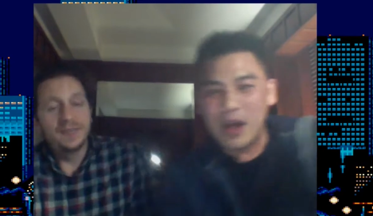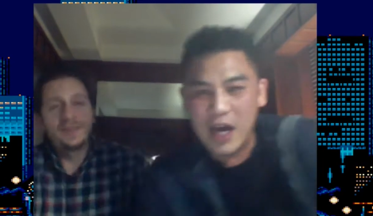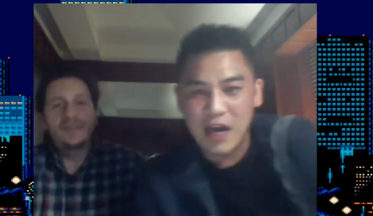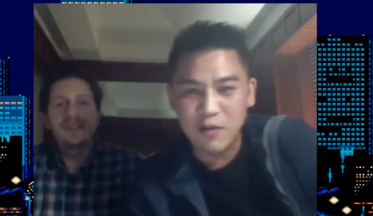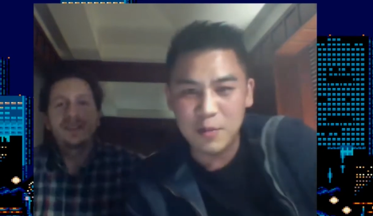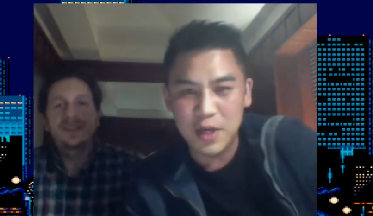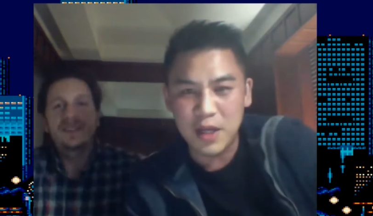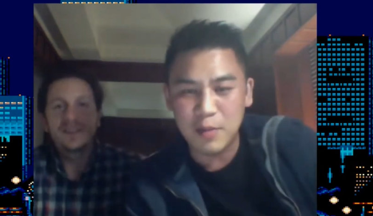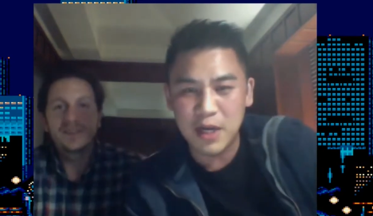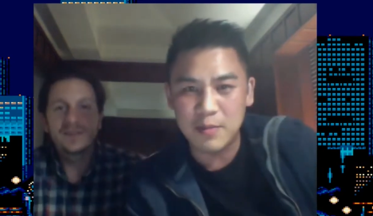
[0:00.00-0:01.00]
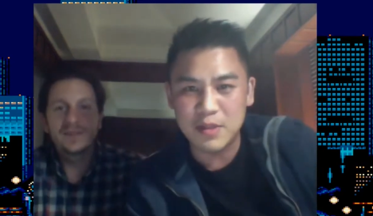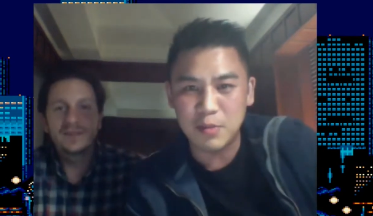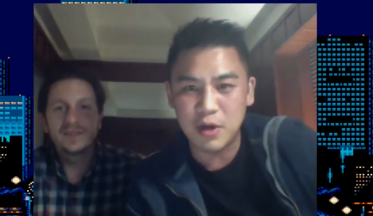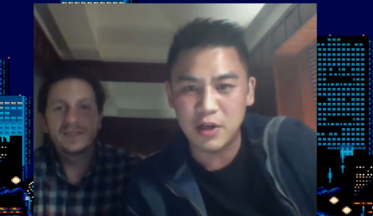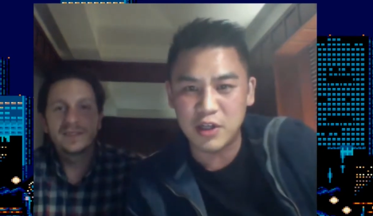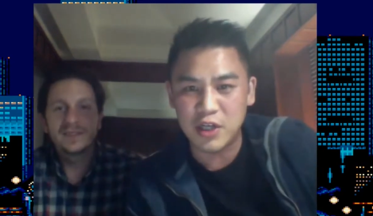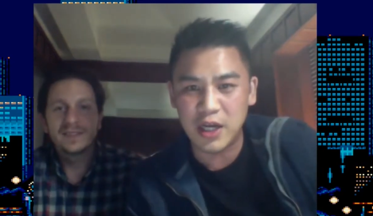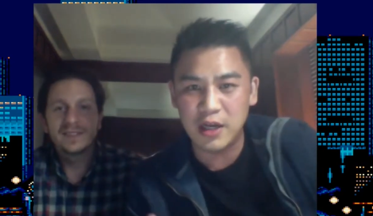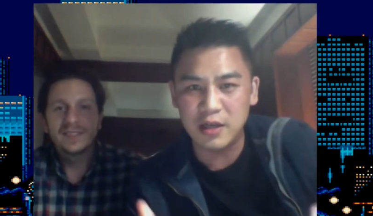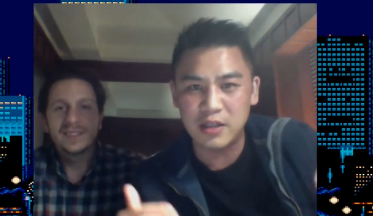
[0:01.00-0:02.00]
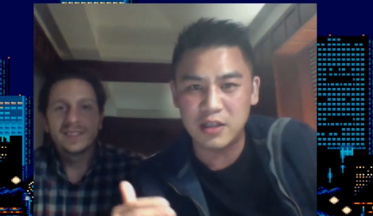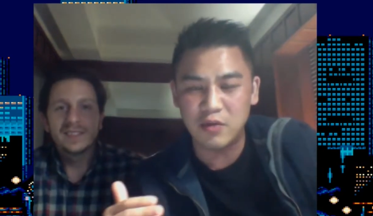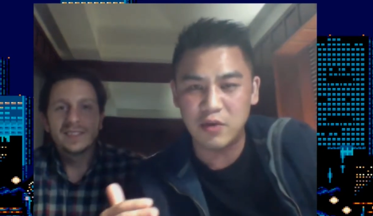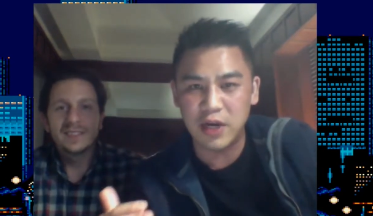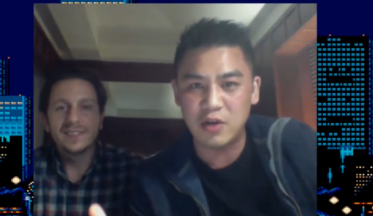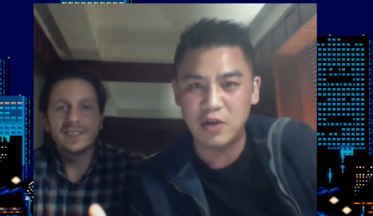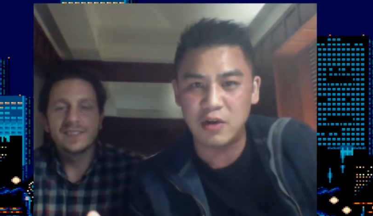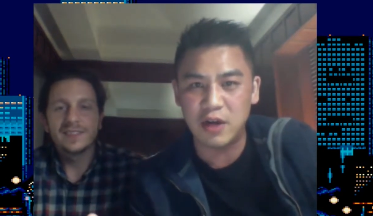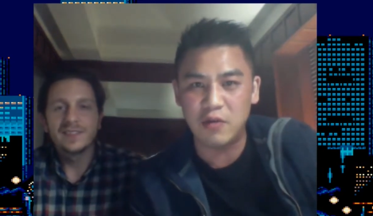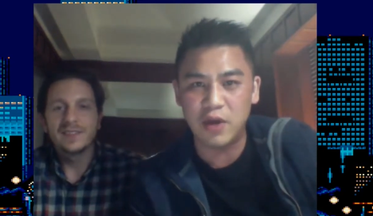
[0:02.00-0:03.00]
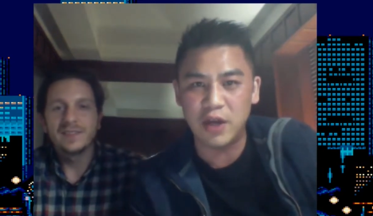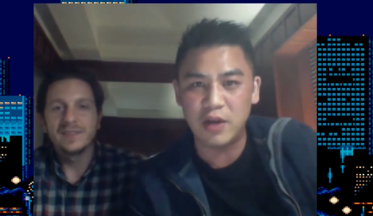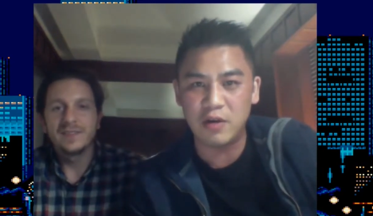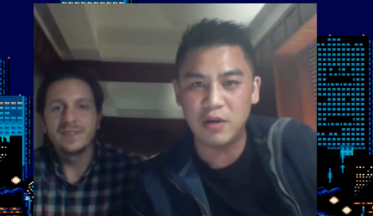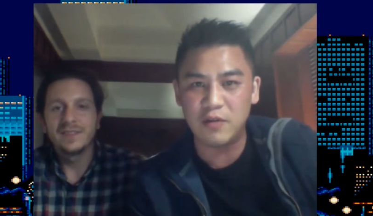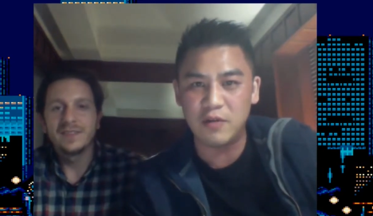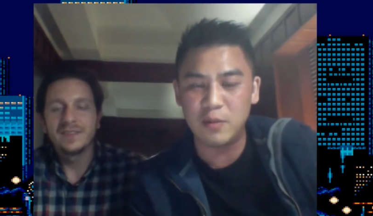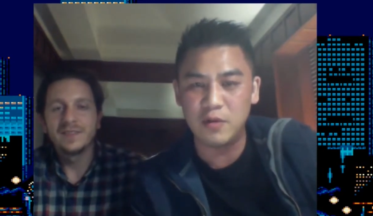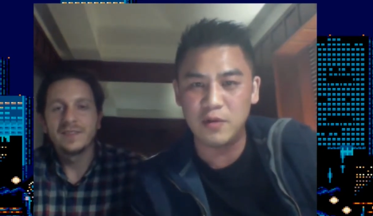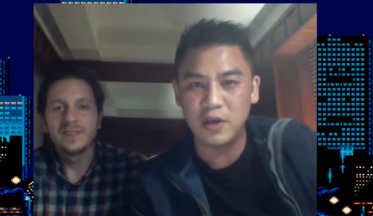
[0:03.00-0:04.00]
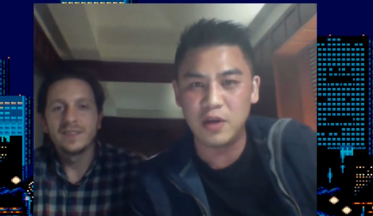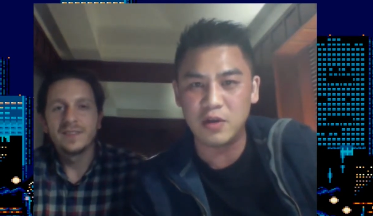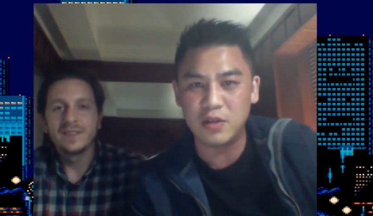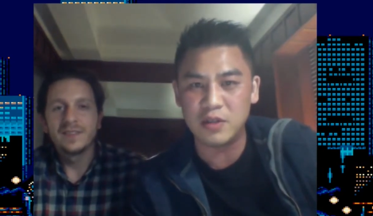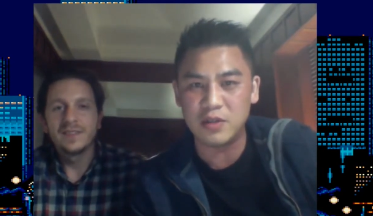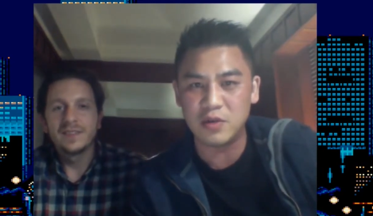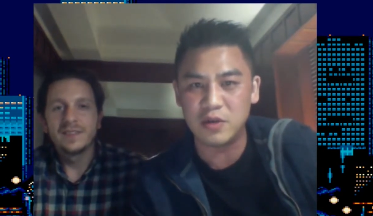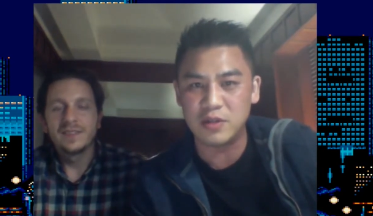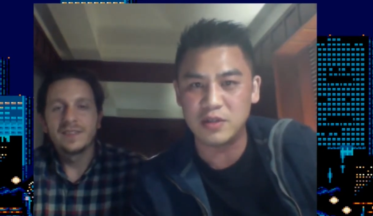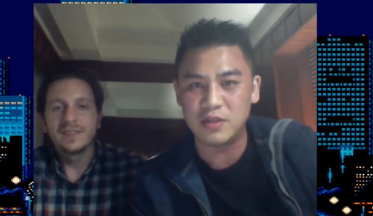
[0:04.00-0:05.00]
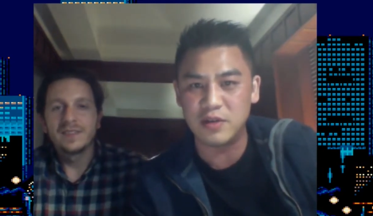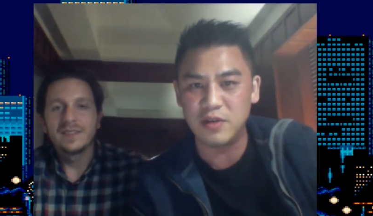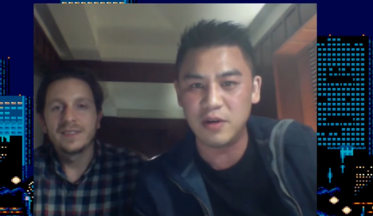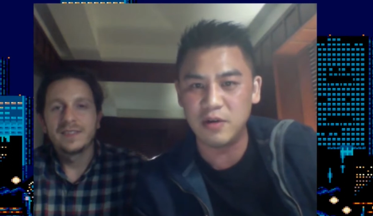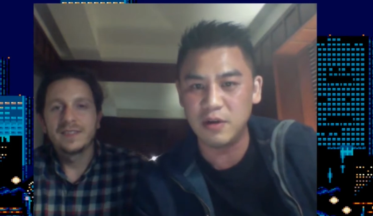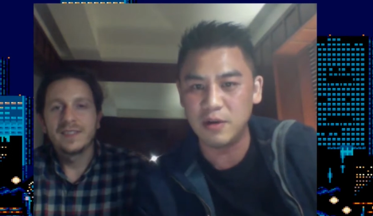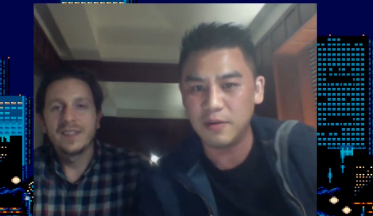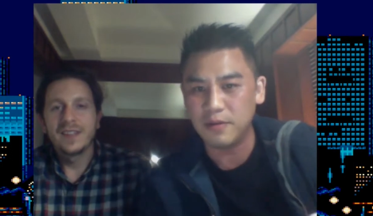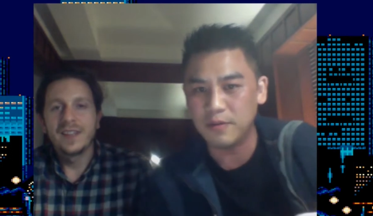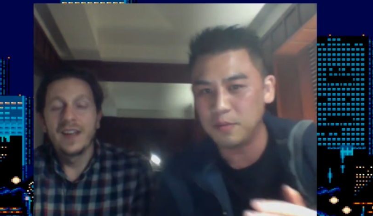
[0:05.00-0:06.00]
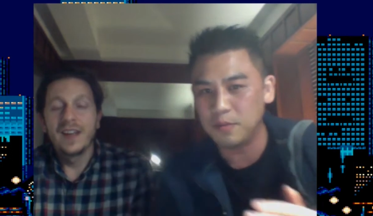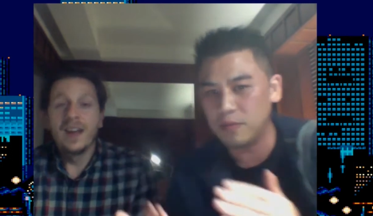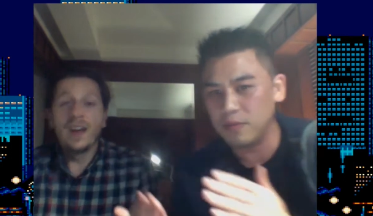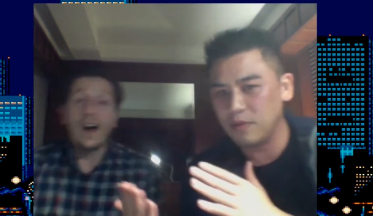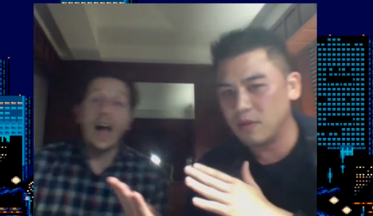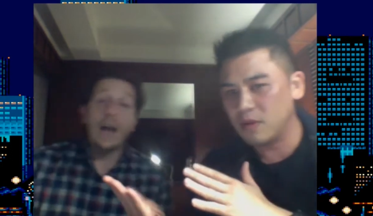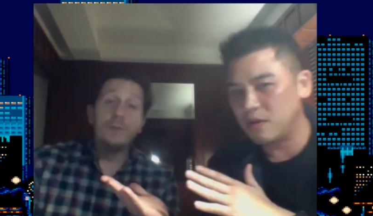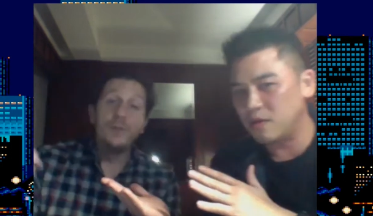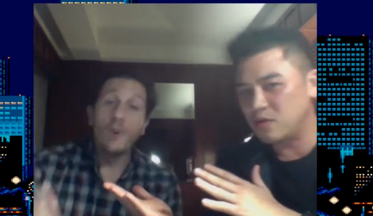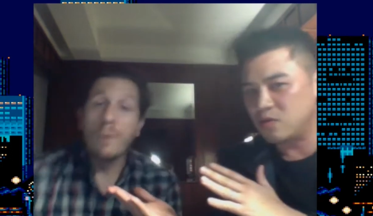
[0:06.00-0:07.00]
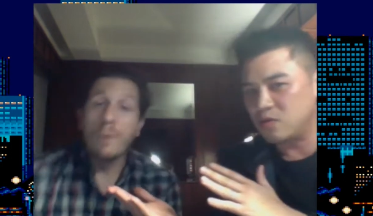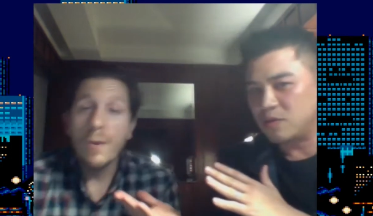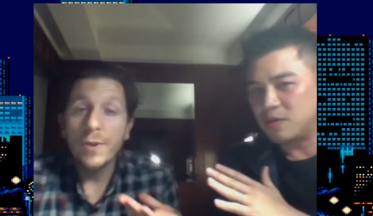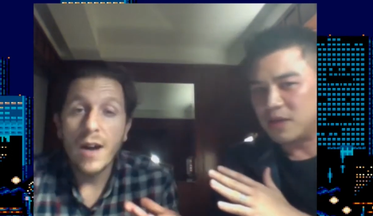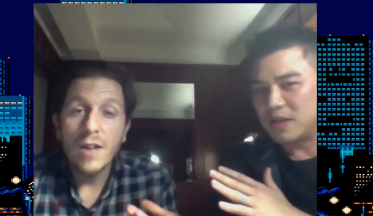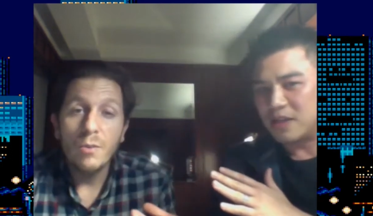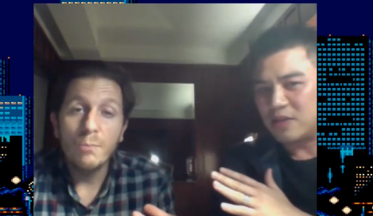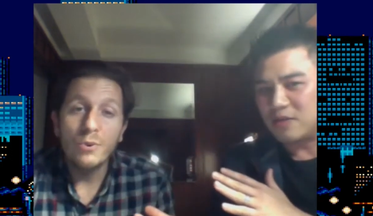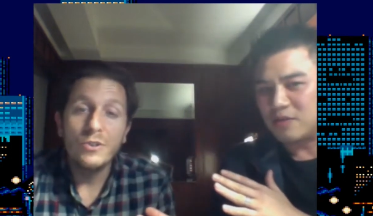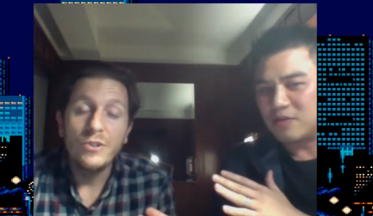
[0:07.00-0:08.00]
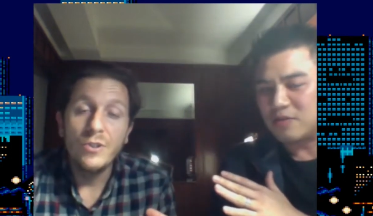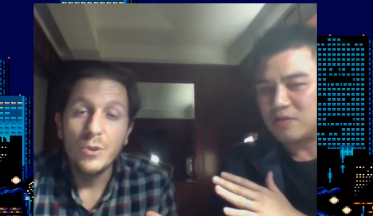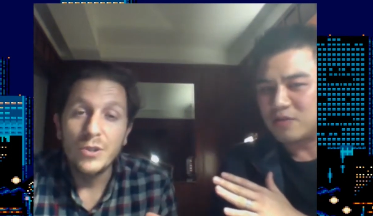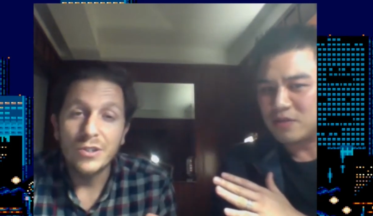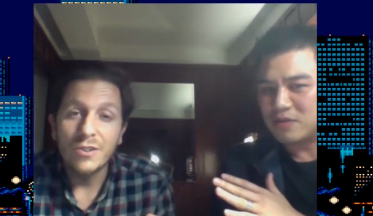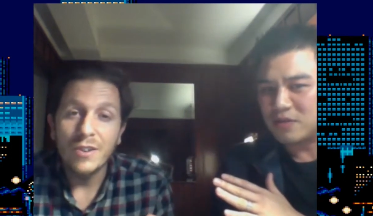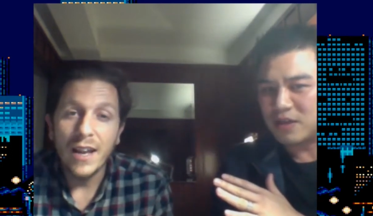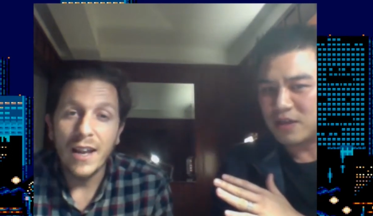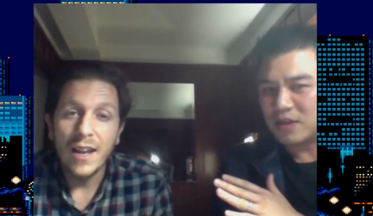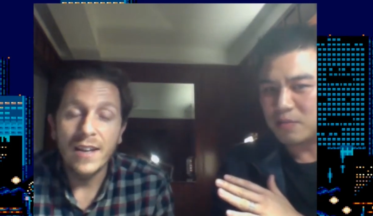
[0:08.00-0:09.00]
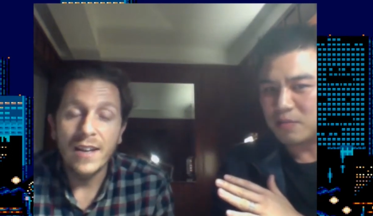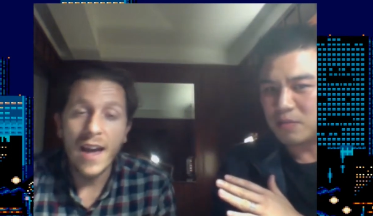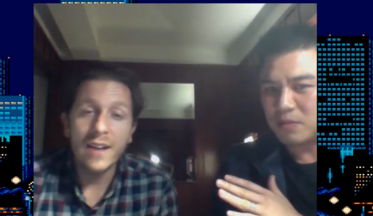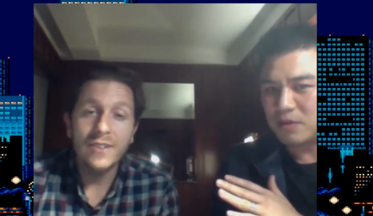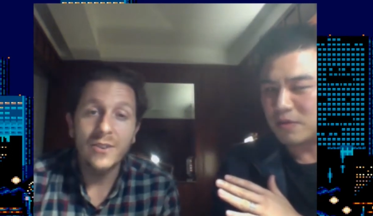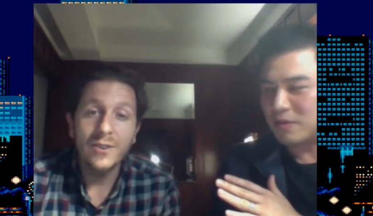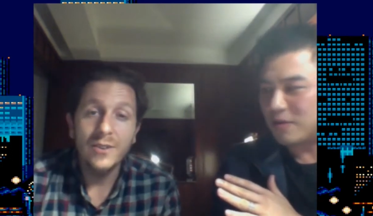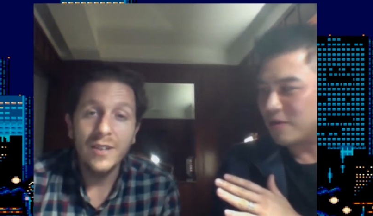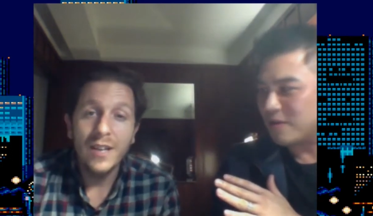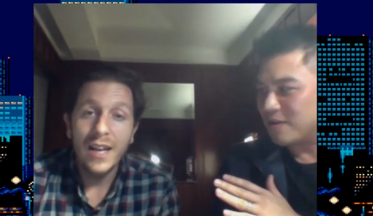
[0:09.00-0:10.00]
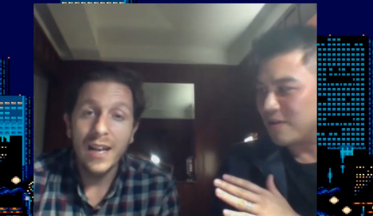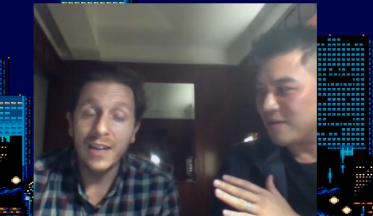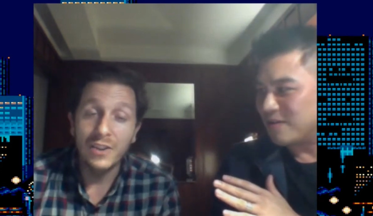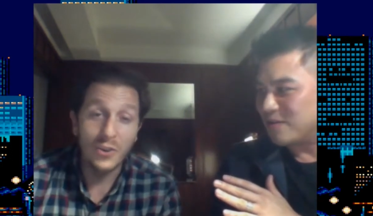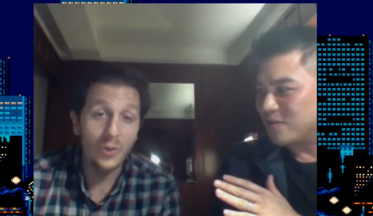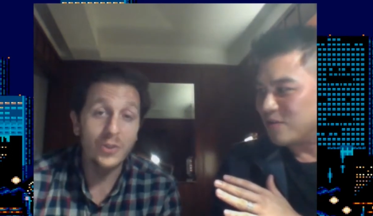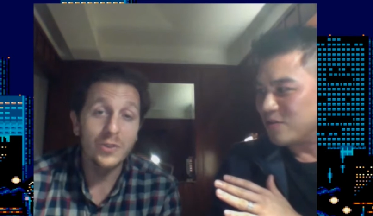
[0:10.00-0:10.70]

Speaker 1: Hi, everybody. My name is Mark Cheng, director and writer of the movie Ghost Source
Speaker 2: Zero. I'm Joe Barbagallo, producer and actor in Ghost